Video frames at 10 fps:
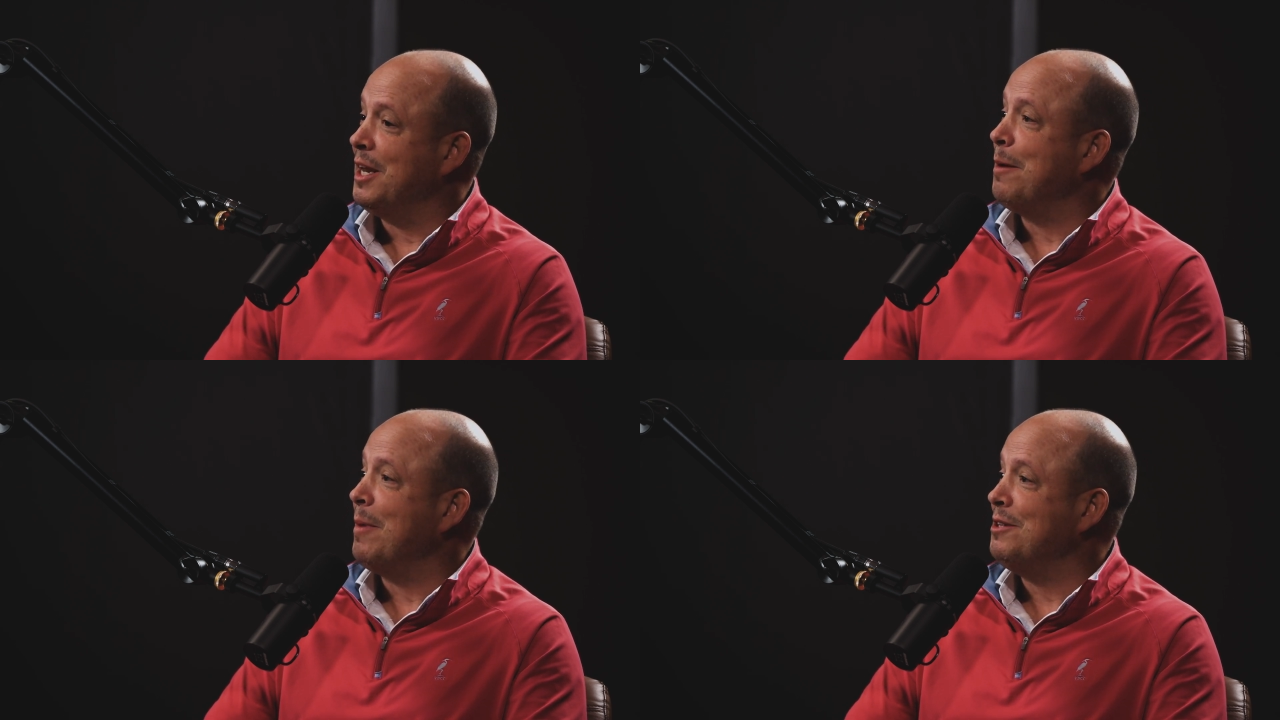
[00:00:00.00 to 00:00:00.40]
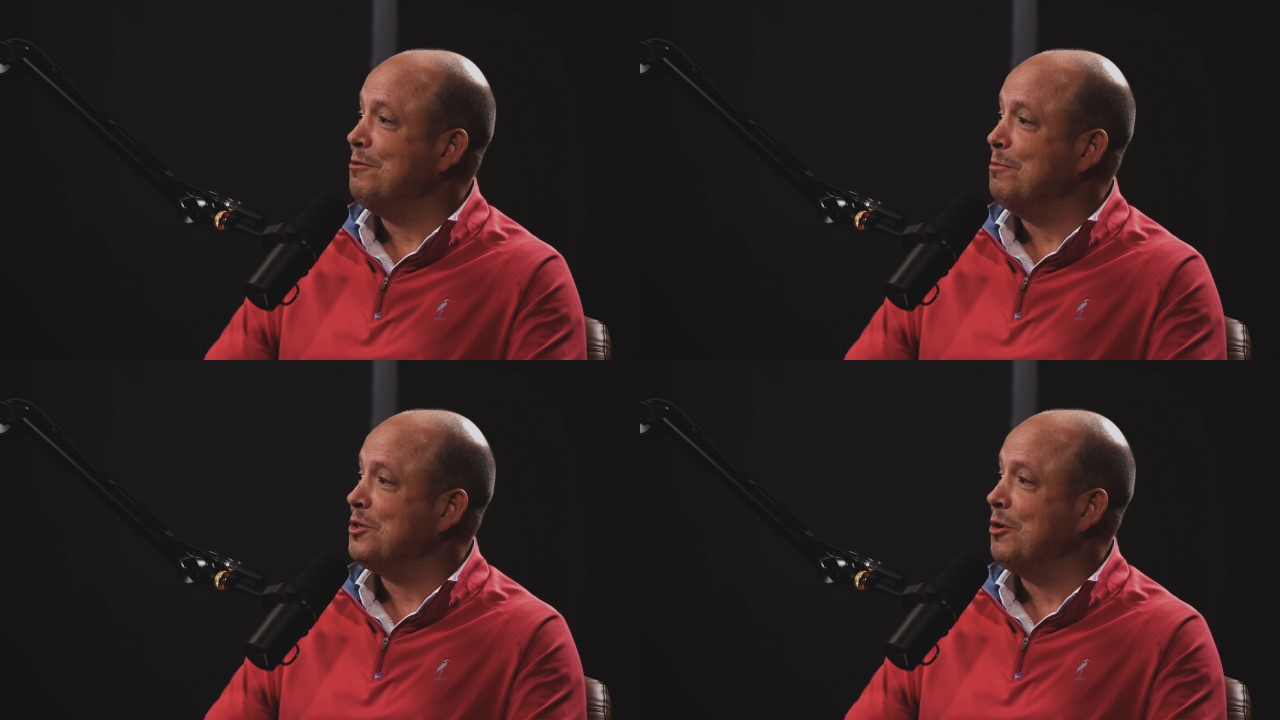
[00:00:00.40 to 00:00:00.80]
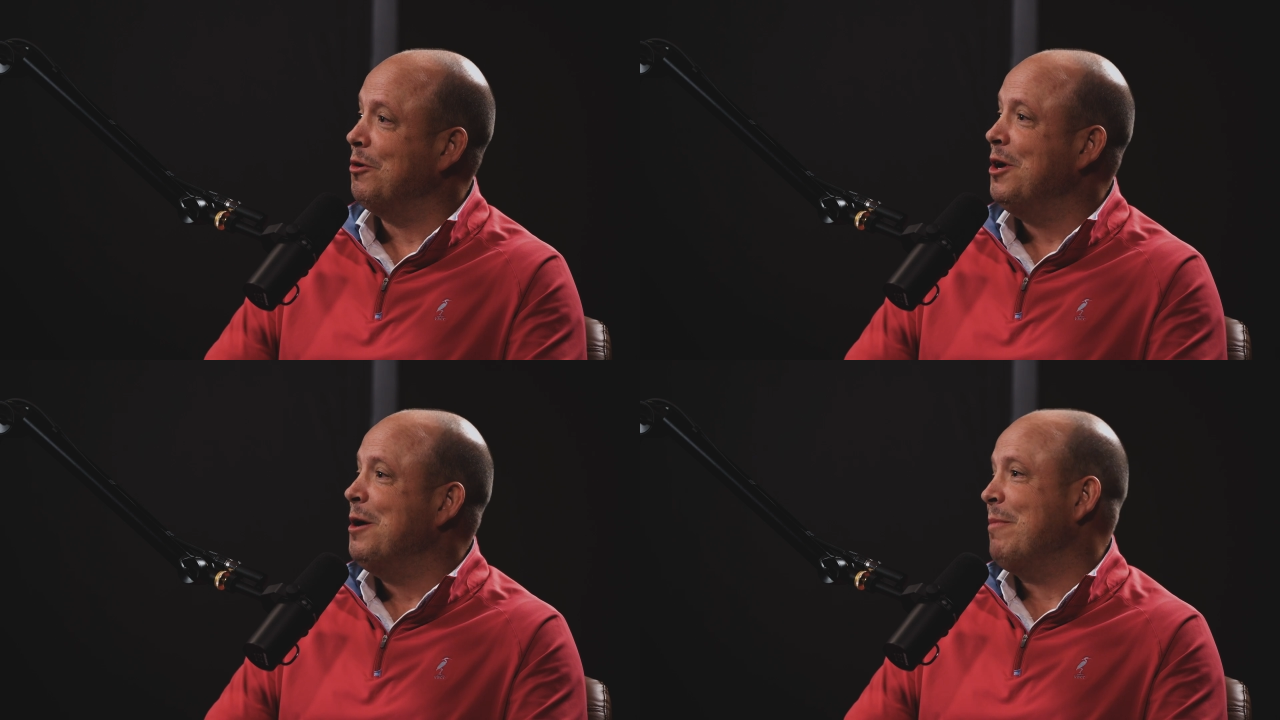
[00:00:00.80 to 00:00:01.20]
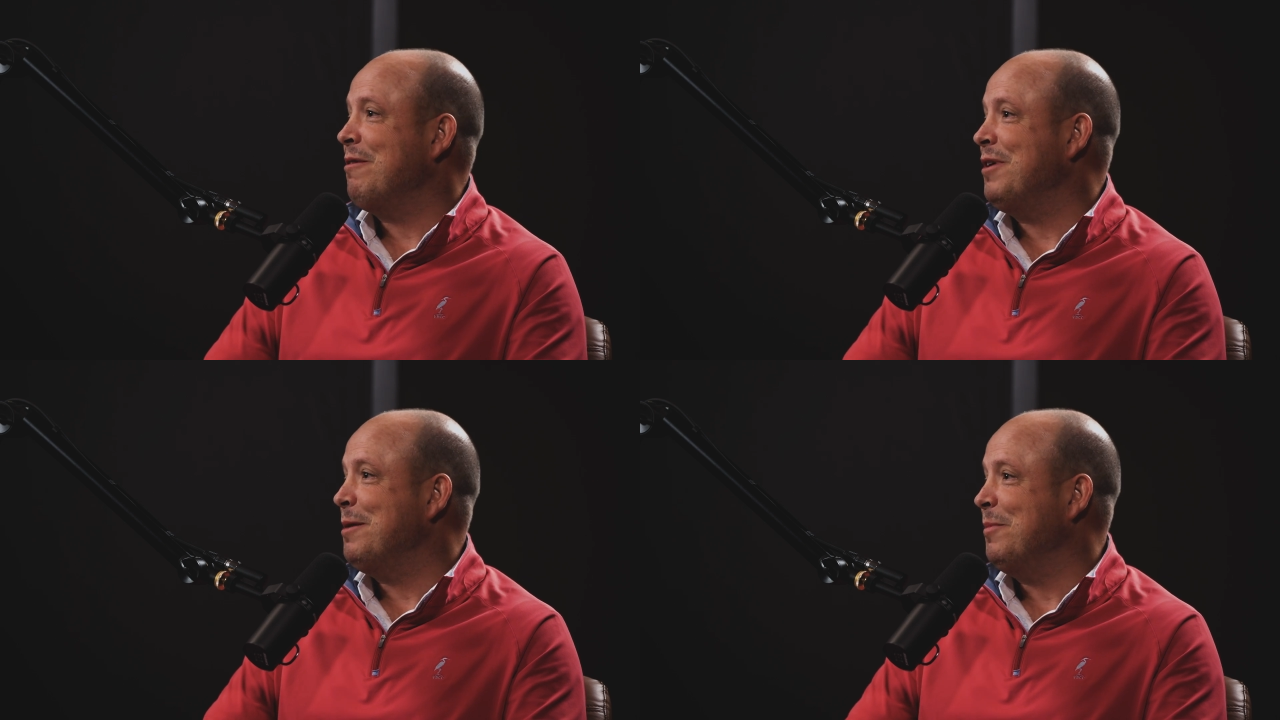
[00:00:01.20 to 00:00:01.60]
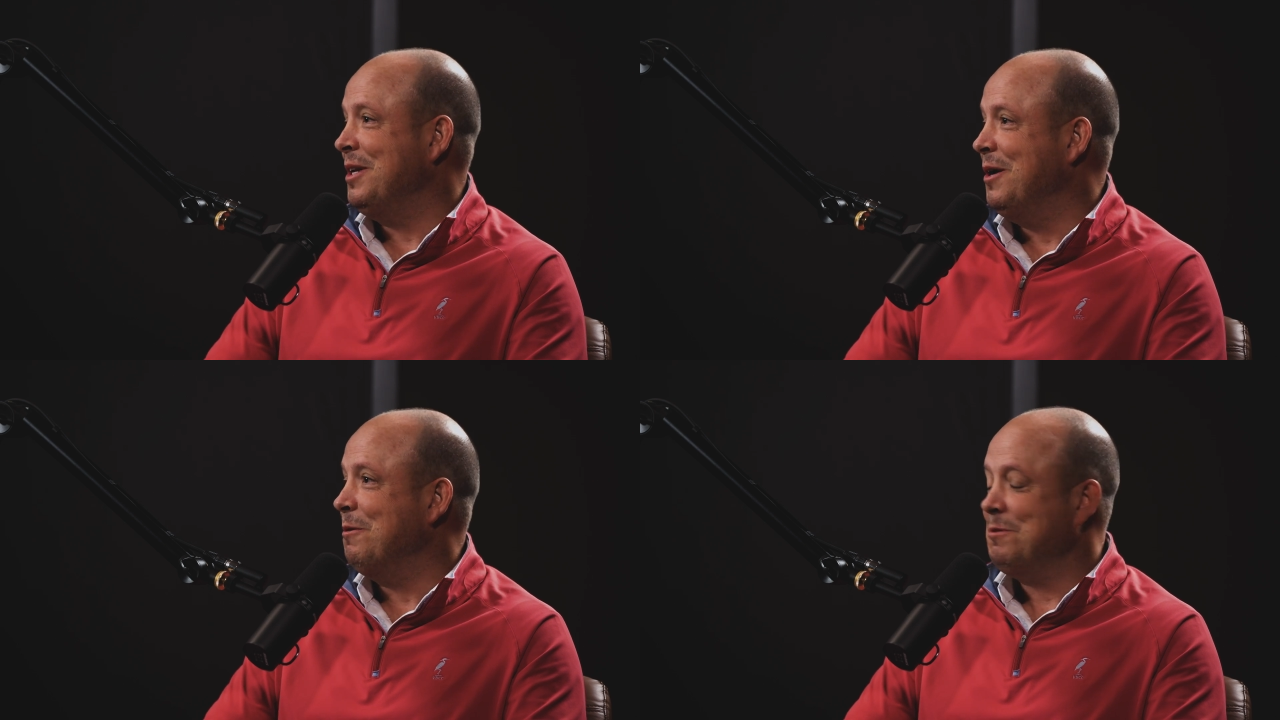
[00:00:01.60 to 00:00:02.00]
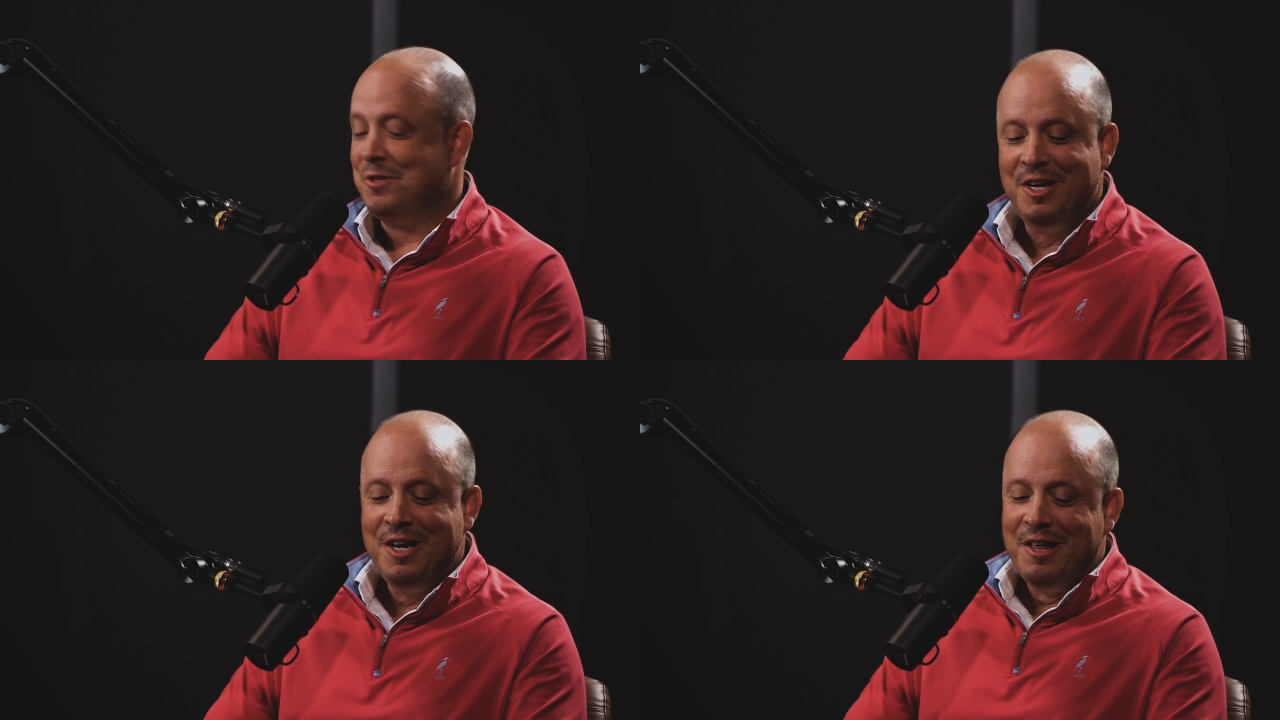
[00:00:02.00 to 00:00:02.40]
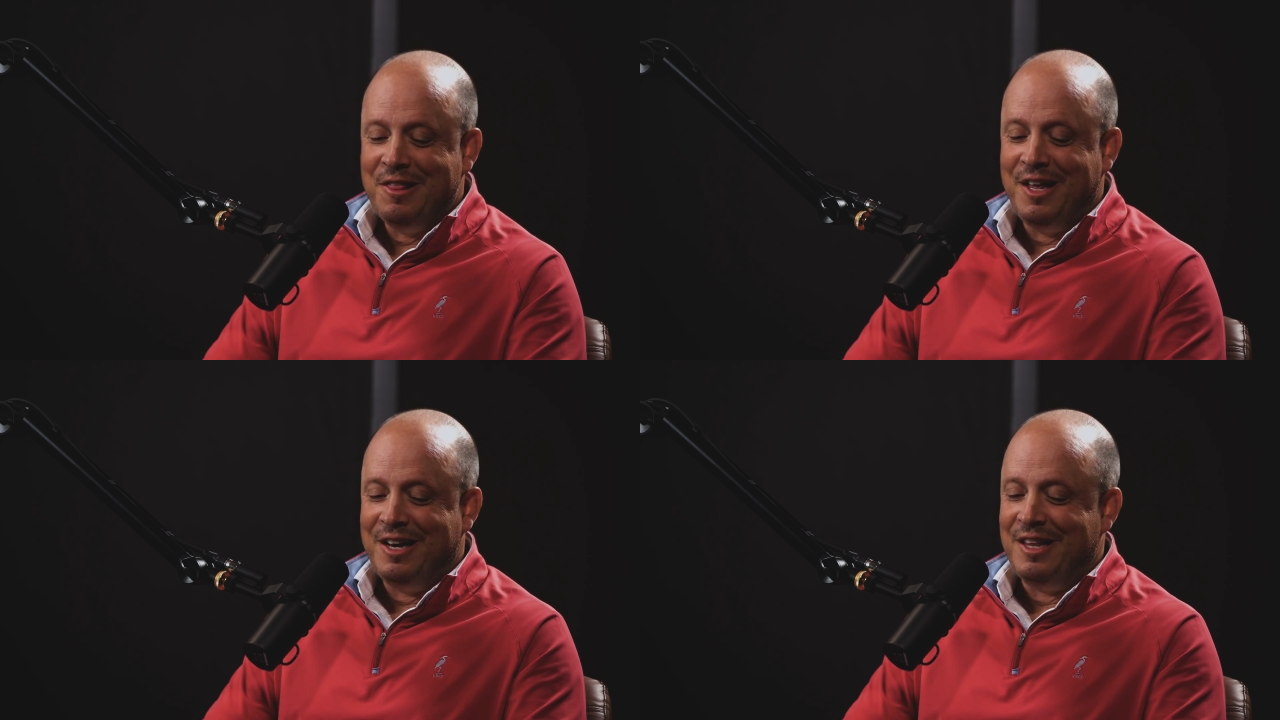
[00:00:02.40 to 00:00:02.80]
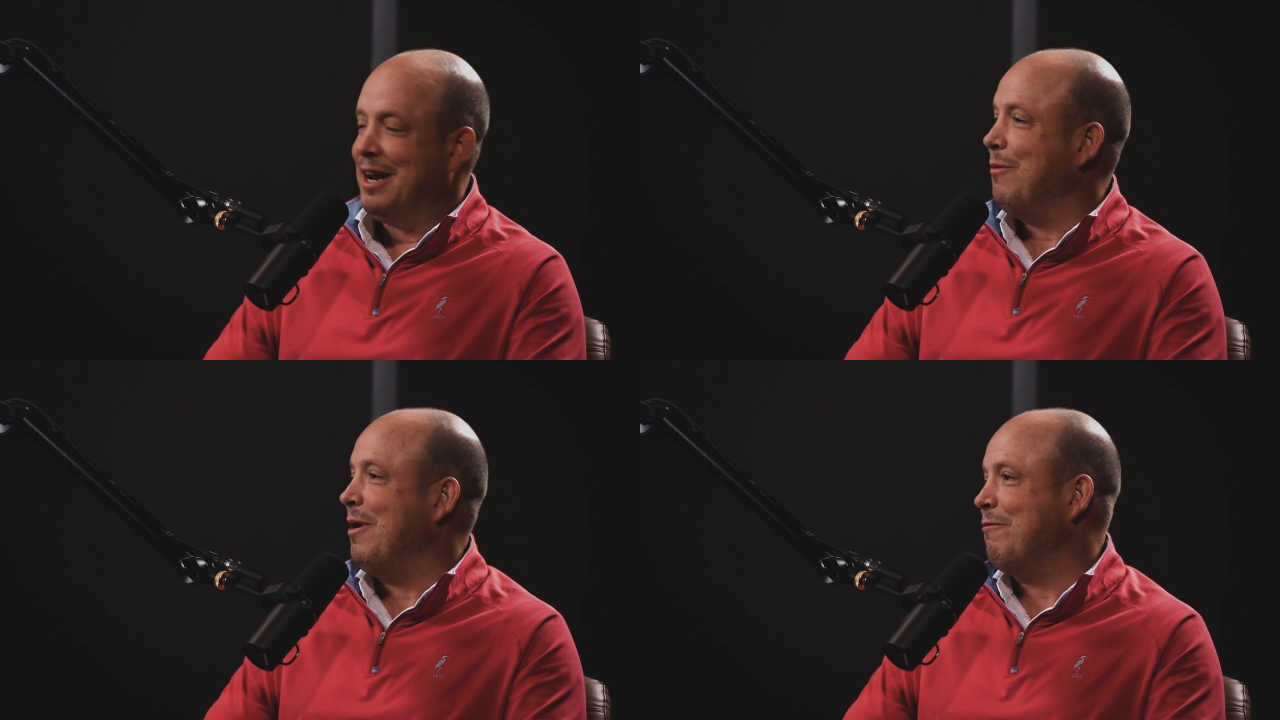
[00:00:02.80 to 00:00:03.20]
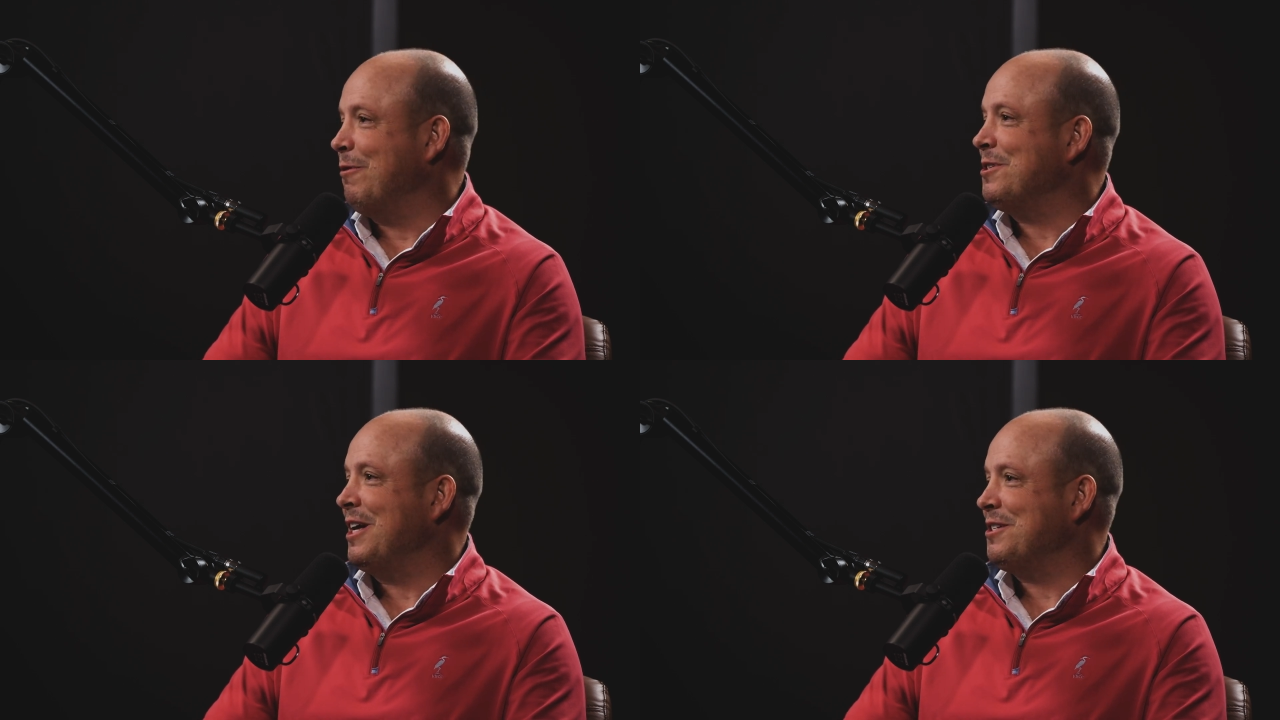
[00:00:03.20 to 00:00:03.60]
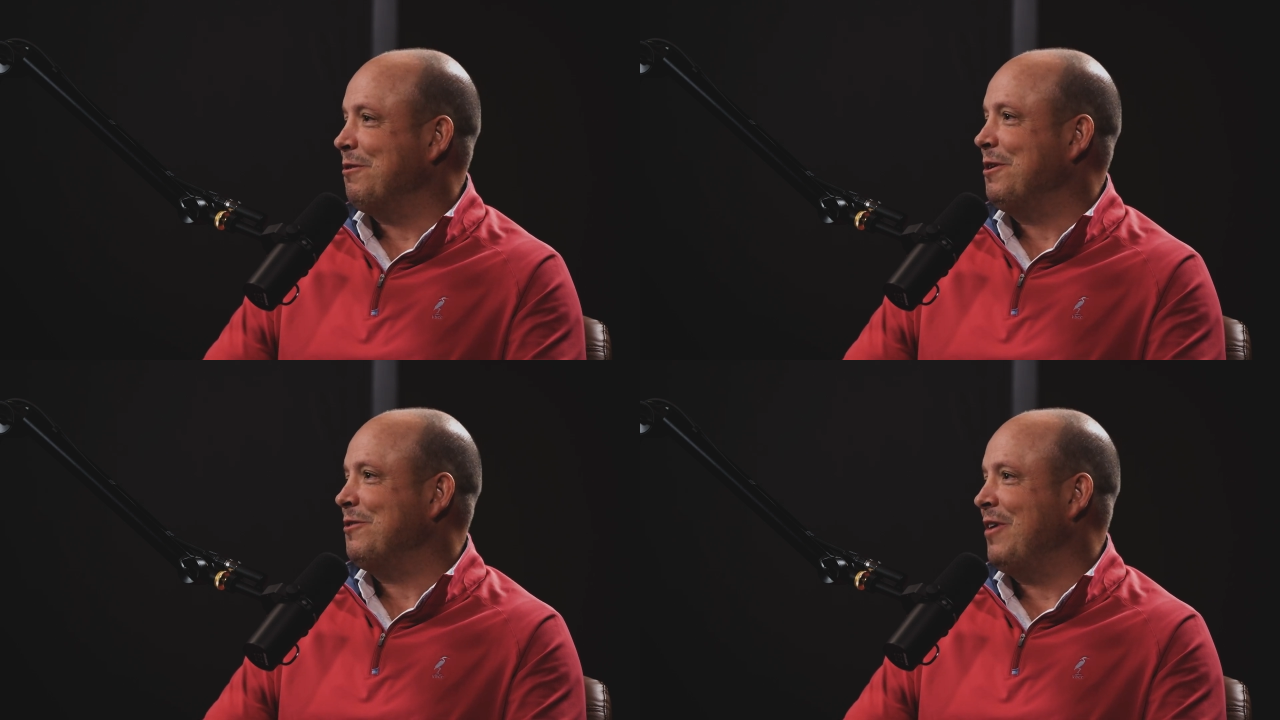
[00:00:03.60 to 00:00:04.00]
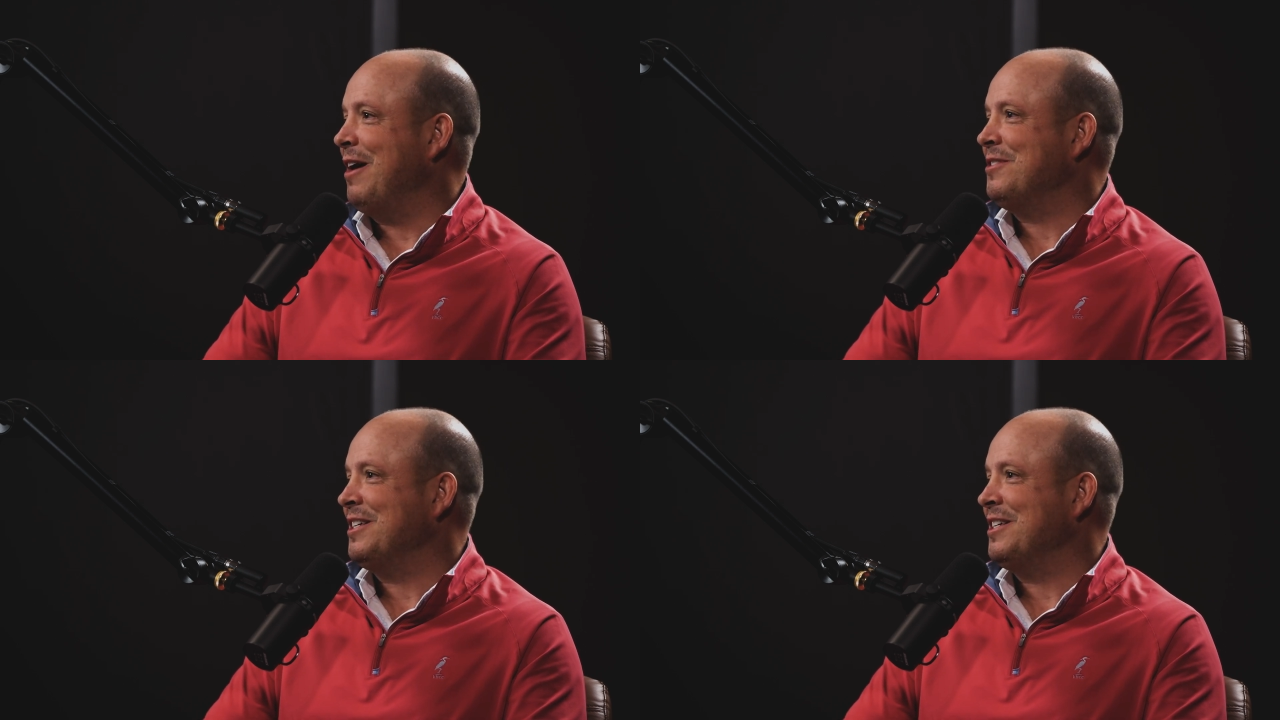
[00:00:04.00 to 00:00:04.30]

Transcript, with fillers: And on my tombstone, my family knows that that I want First Thessalonians five,